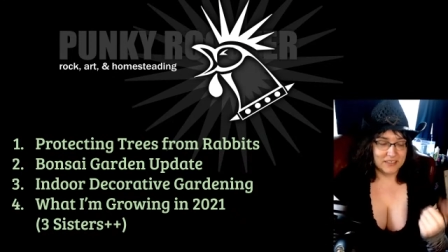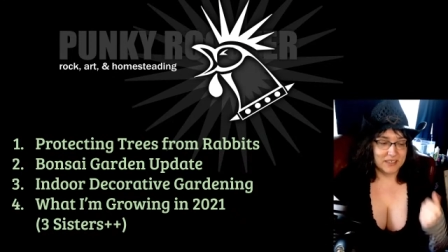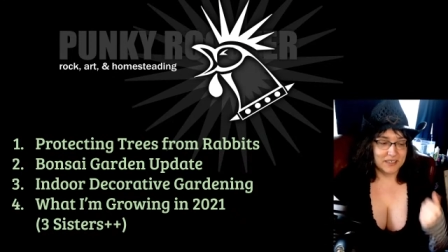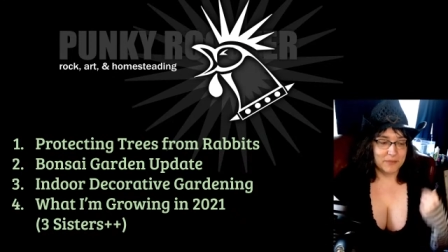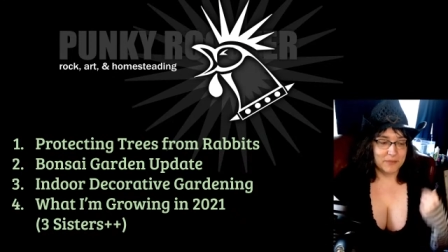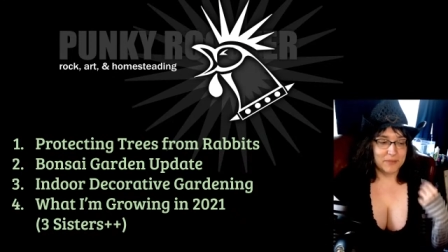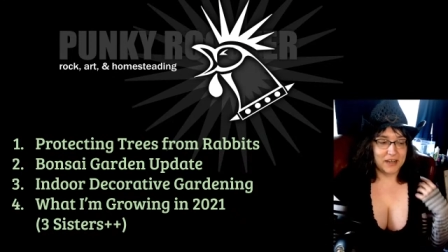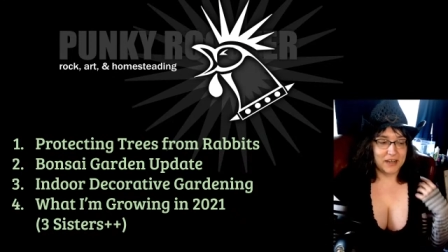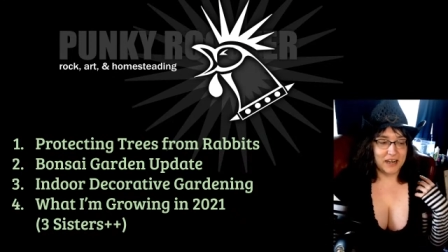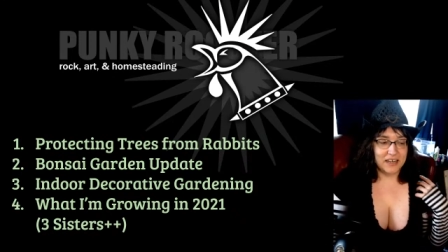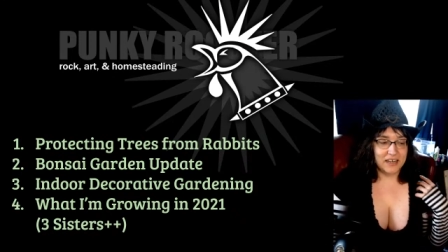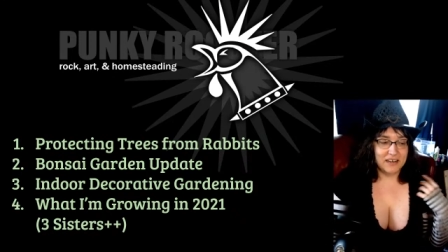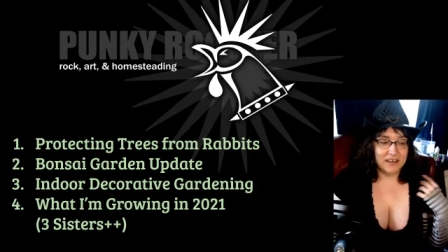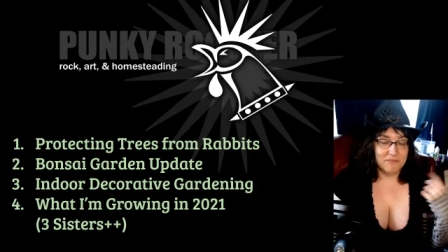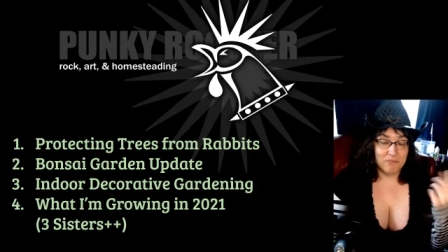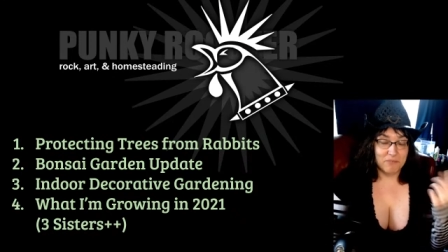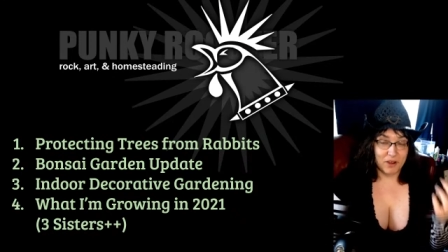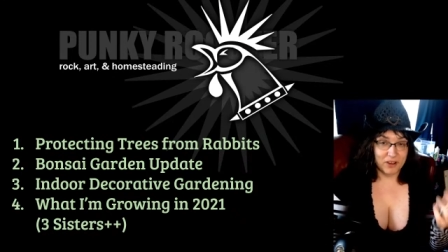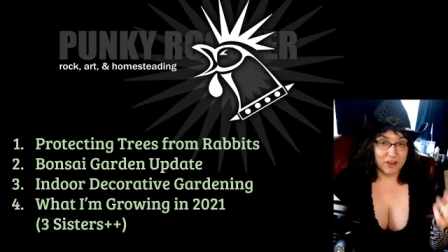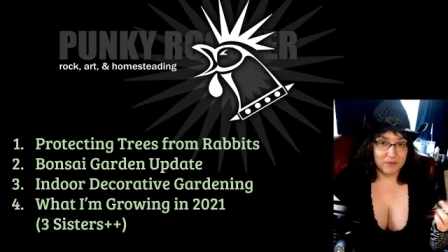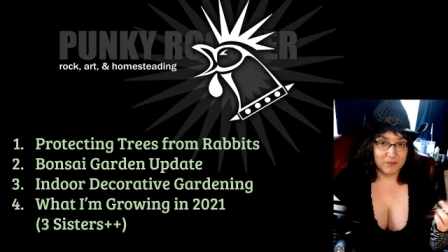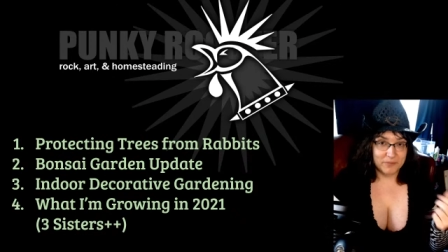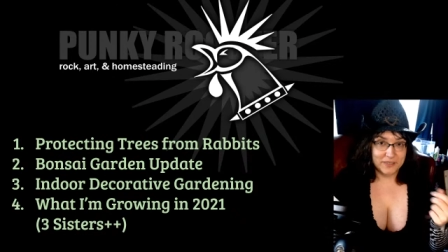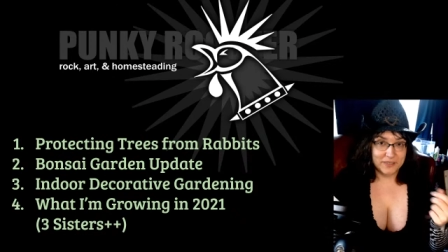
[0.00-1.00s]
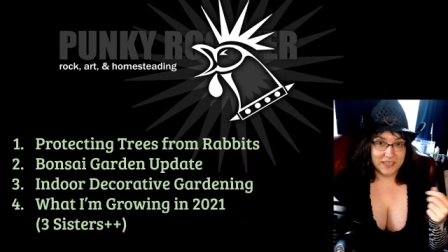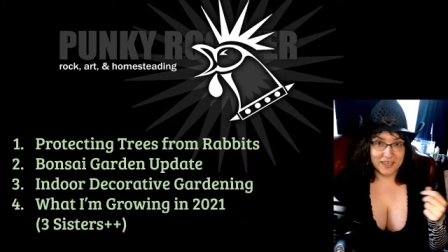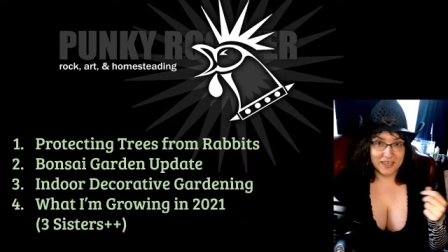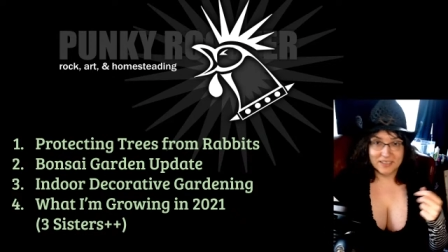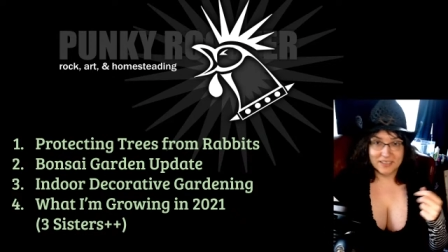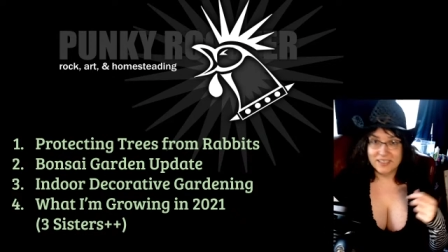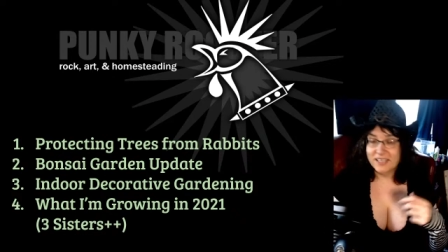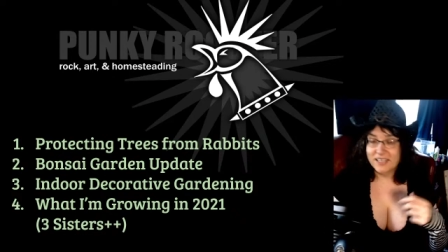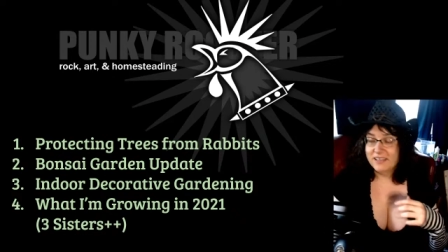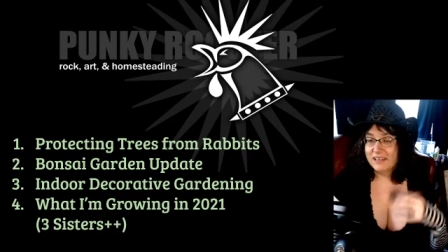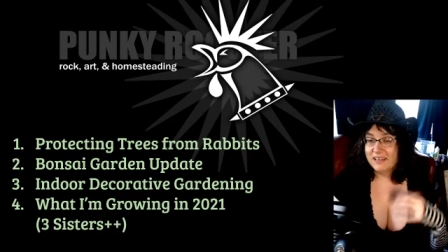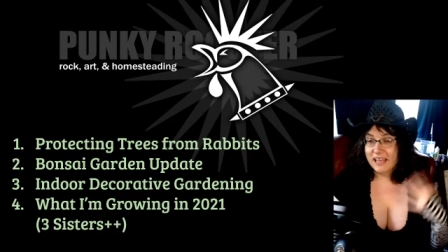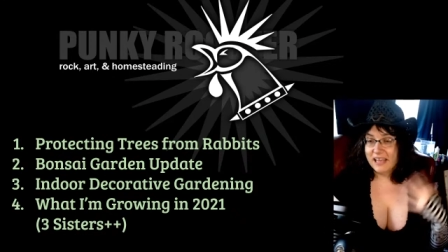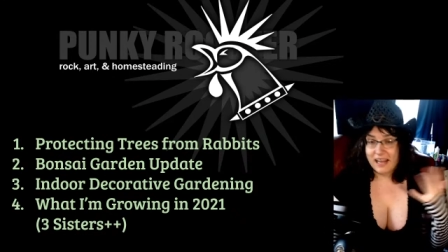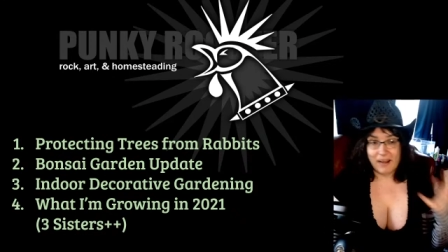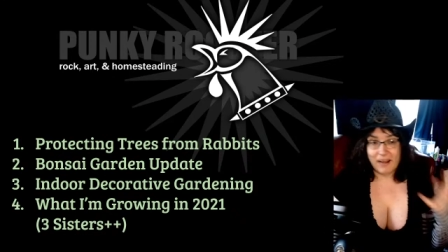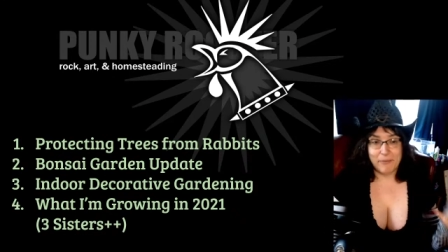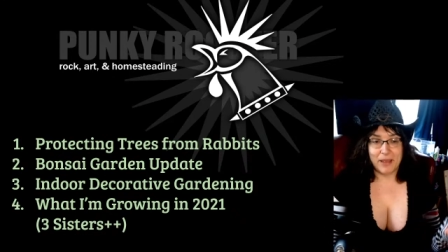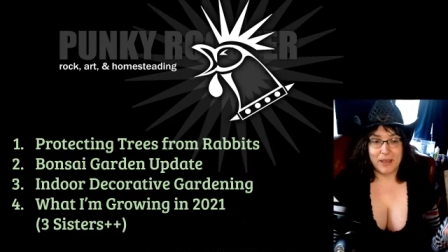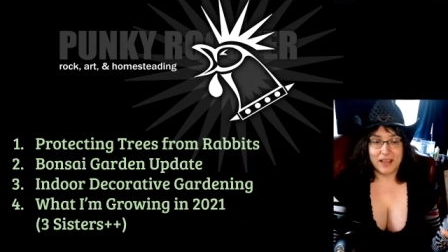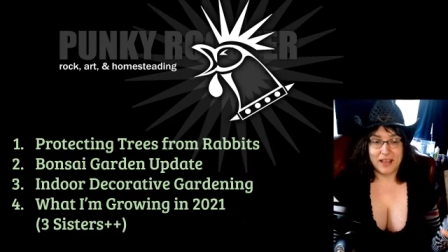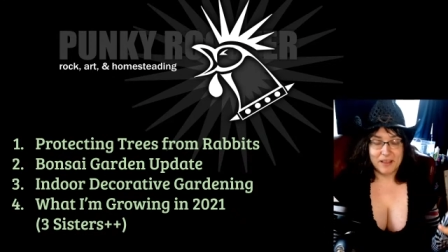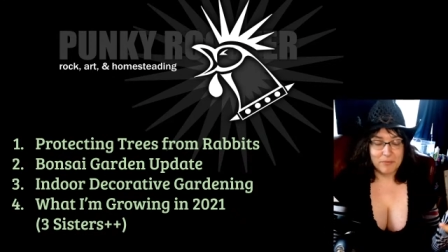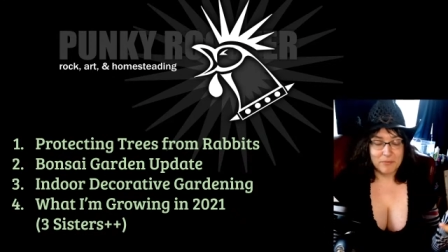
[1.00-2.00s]
some that I didn't bother protecting, and I
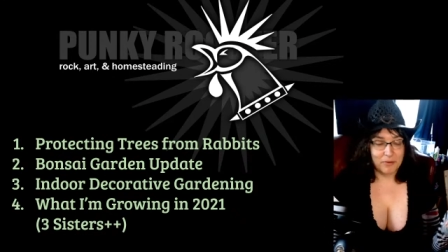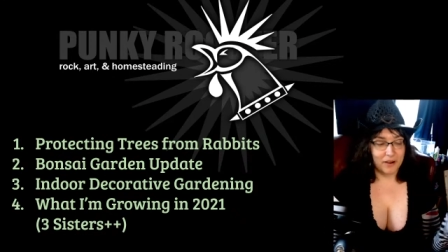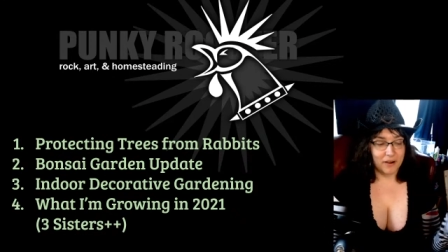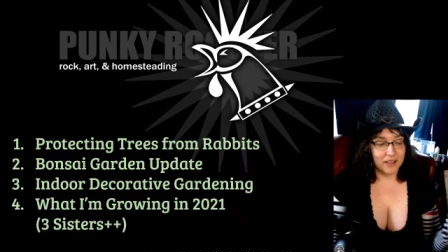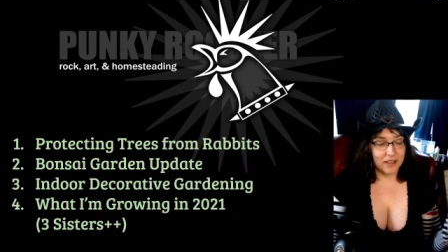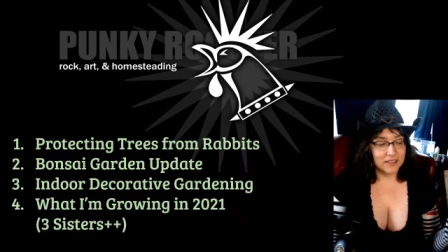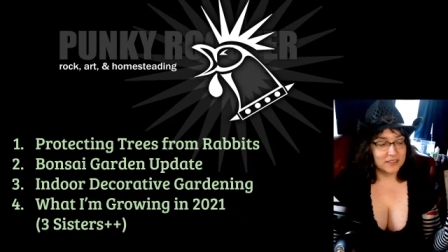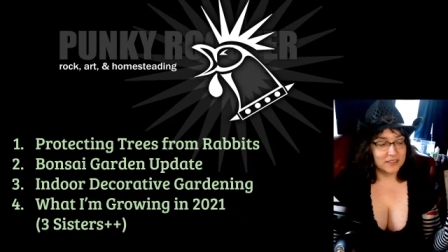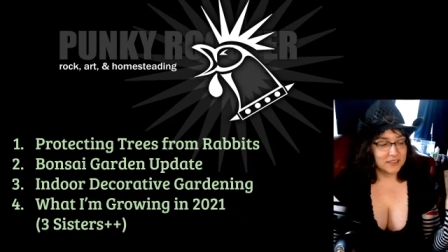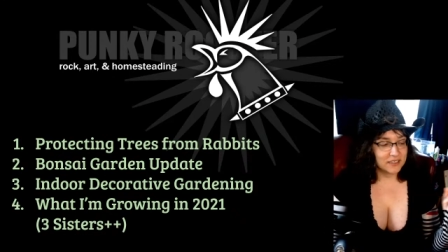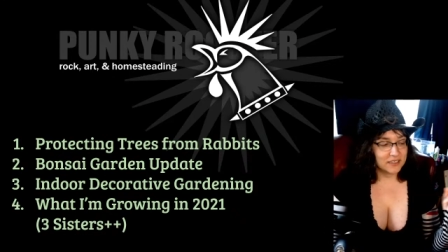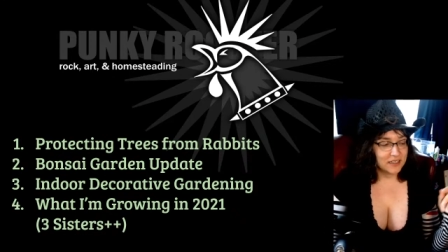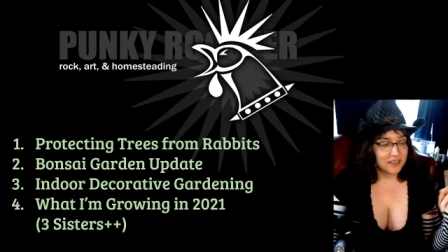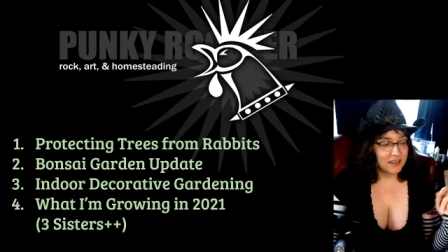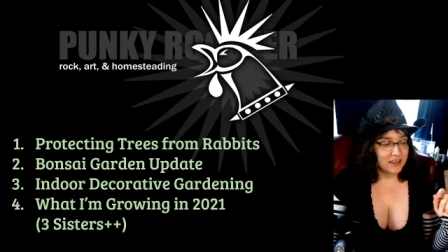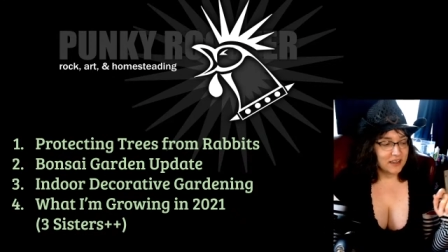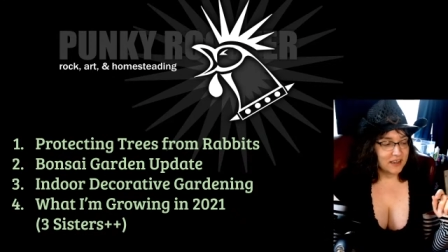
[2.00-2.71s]
paid the price.